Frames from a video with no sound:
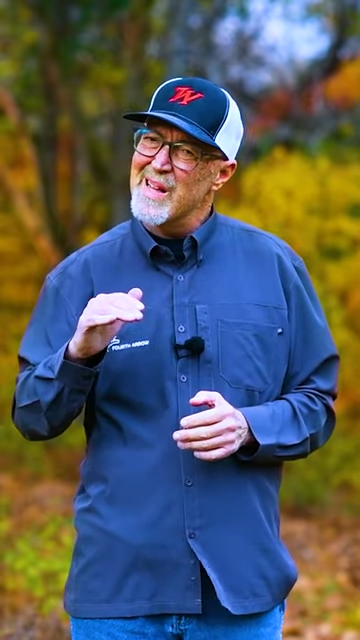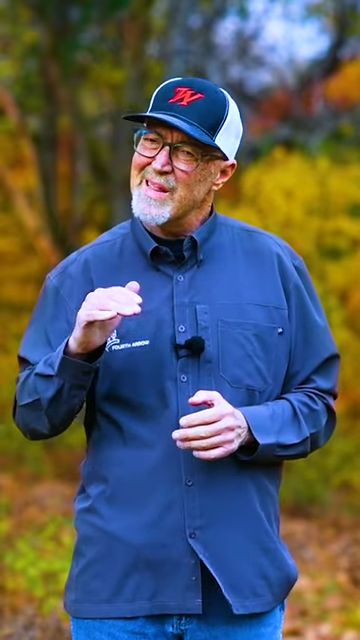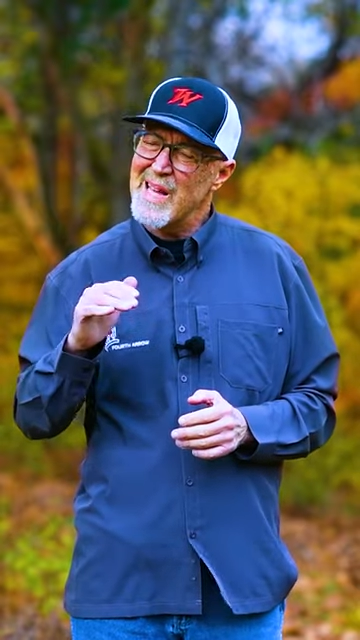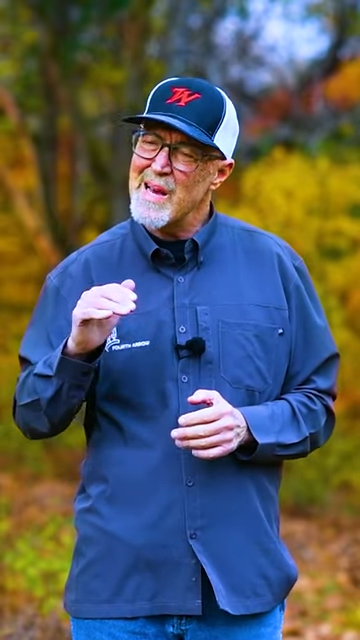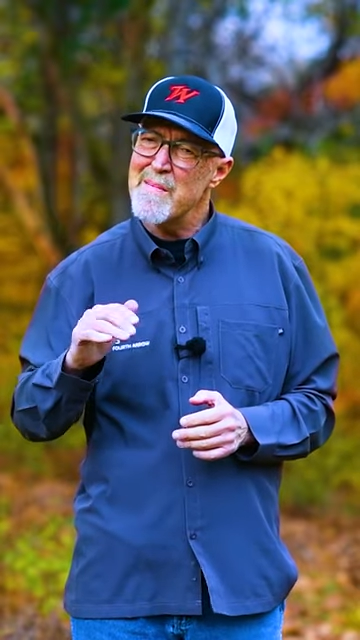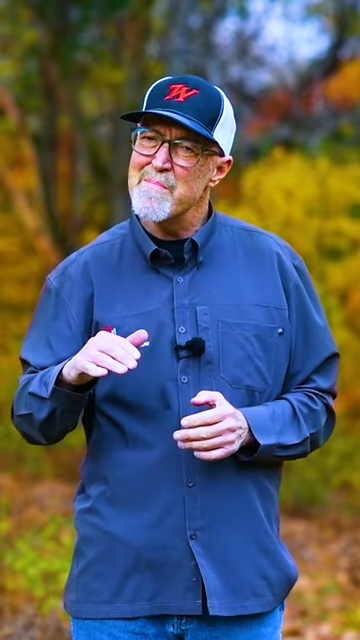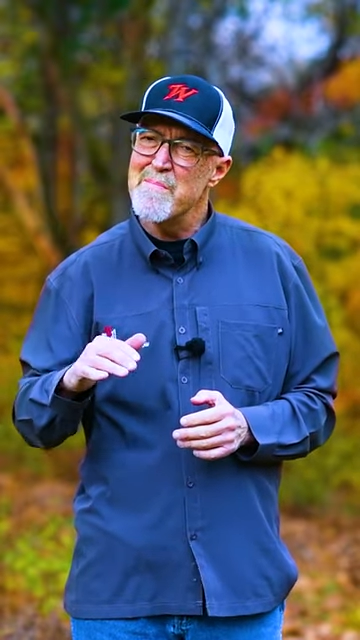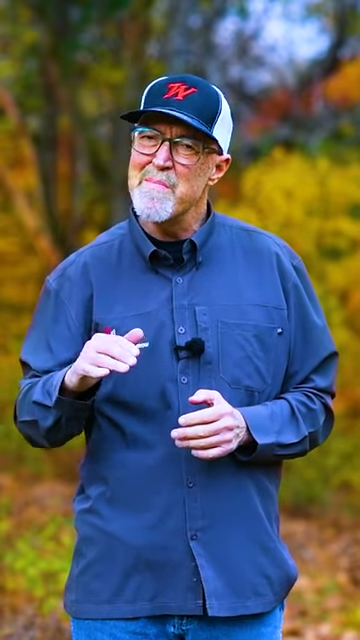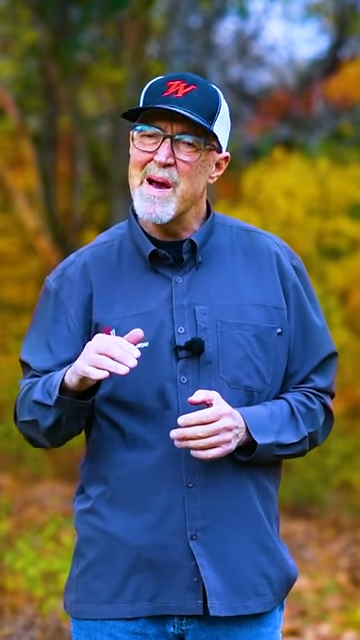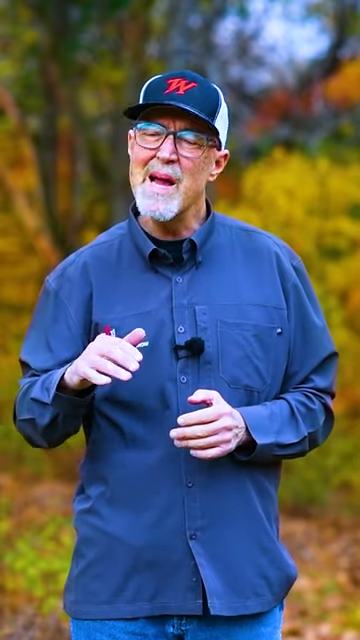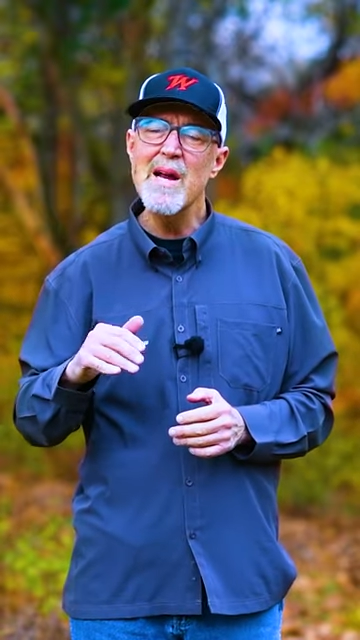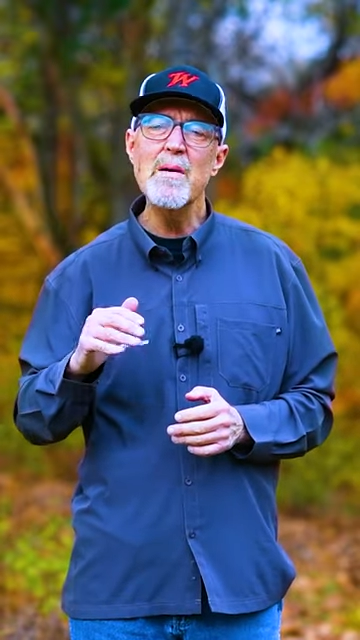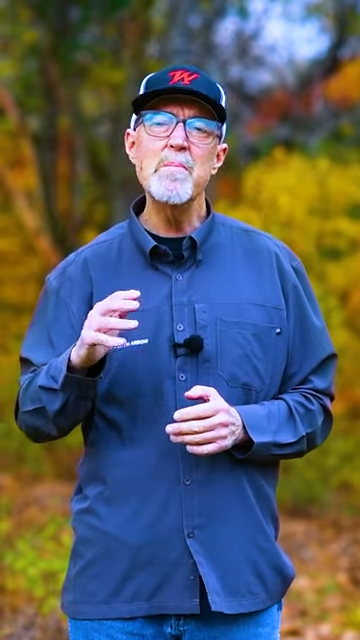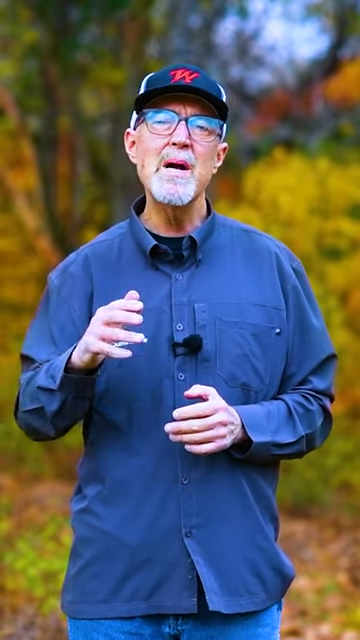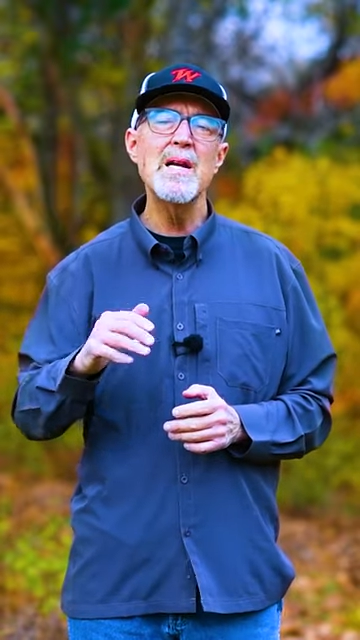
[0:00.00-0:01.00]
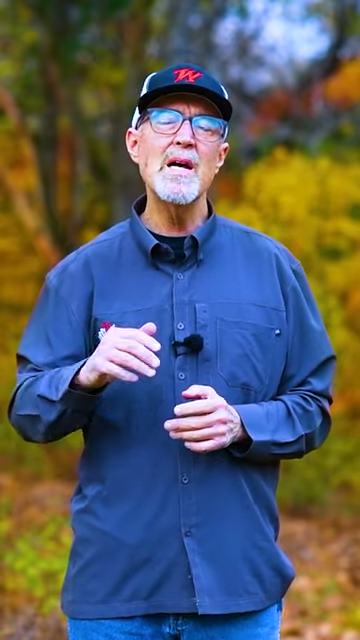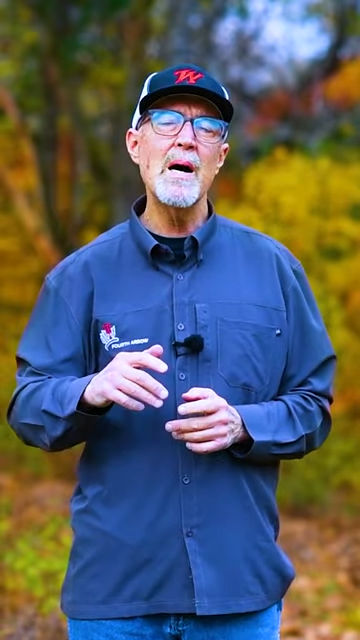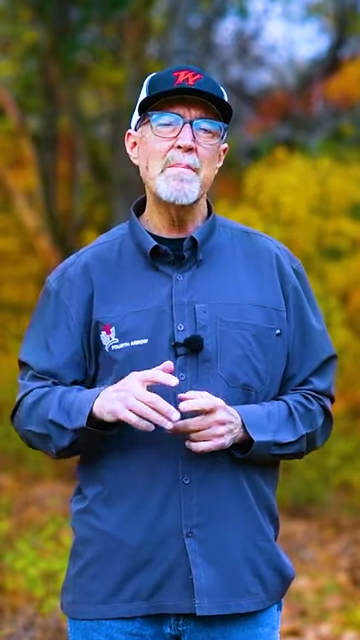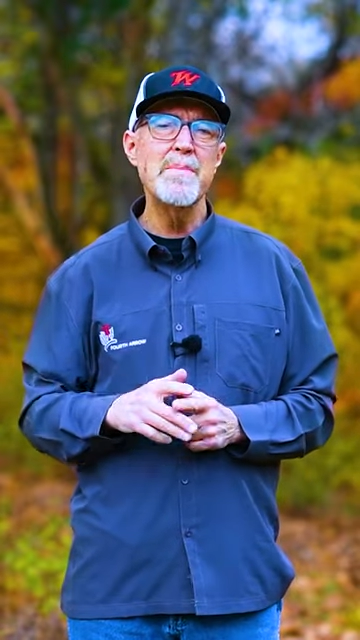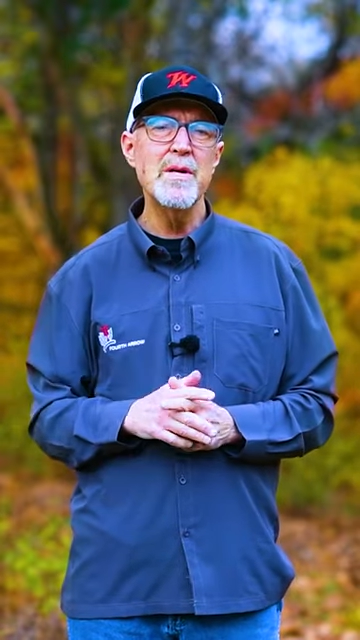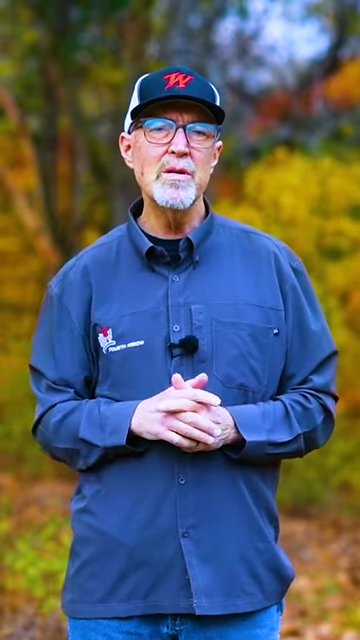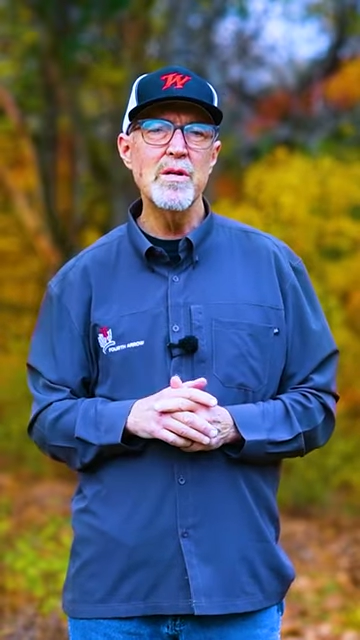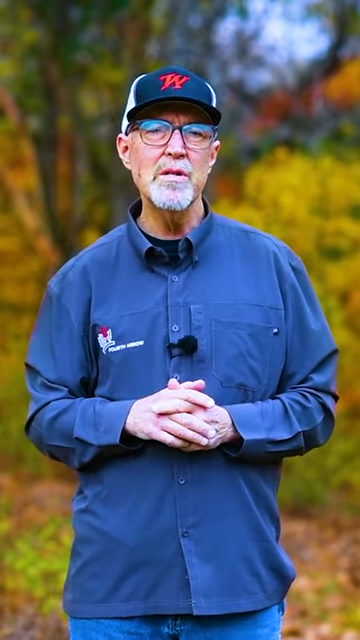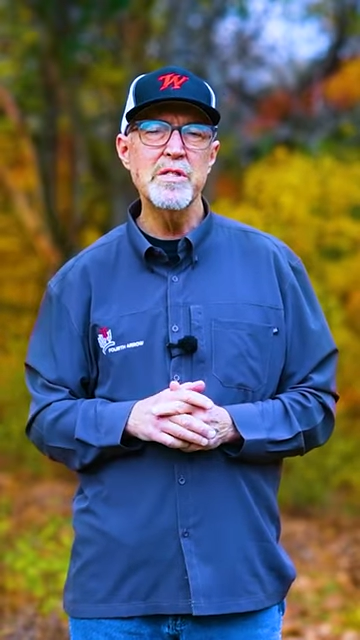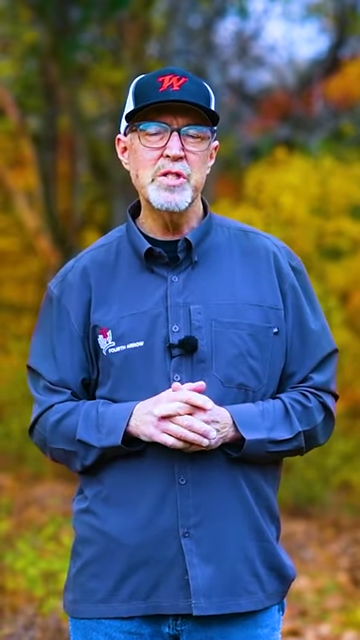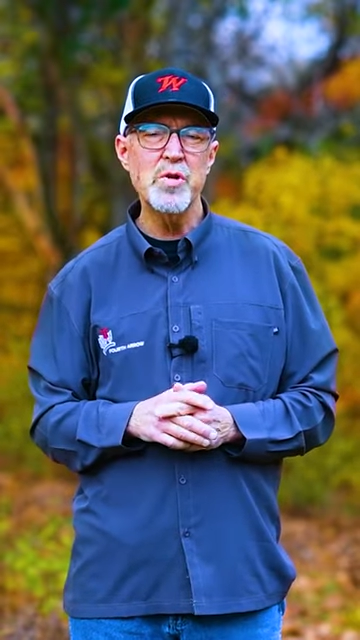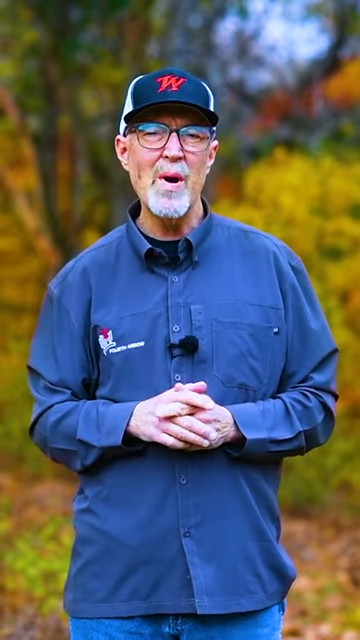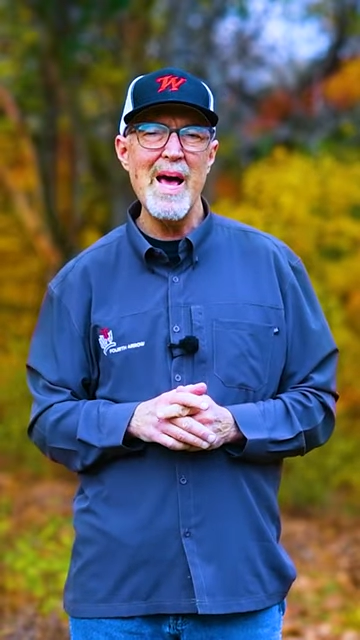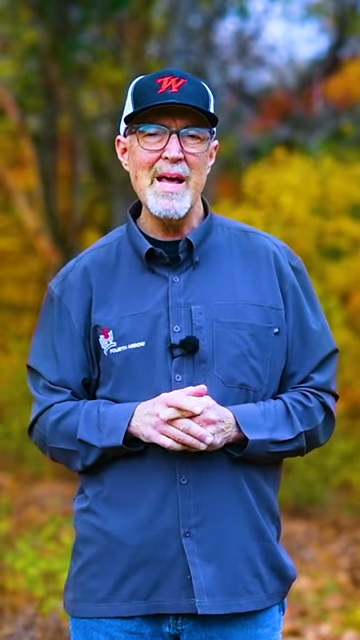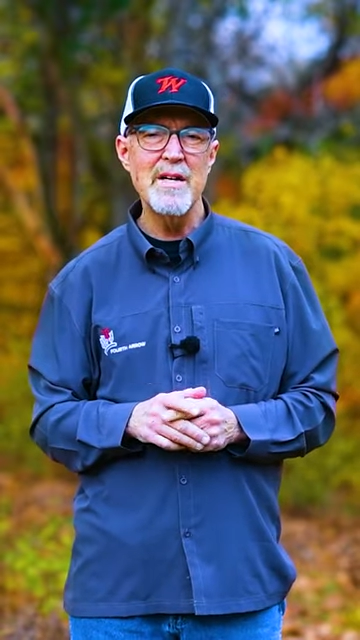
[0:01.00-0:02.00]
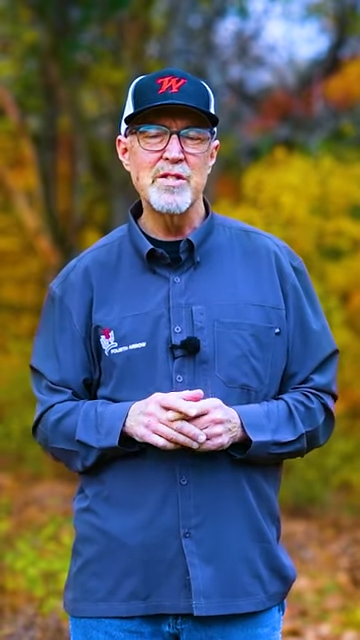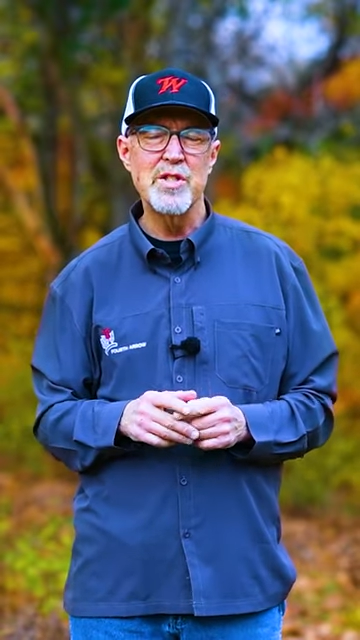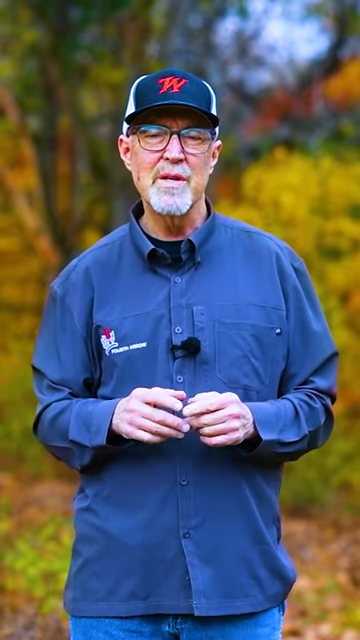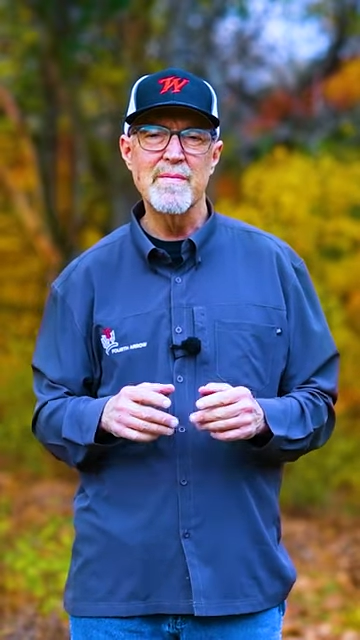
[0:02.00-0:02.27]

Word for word: that may or may not be a good strategy.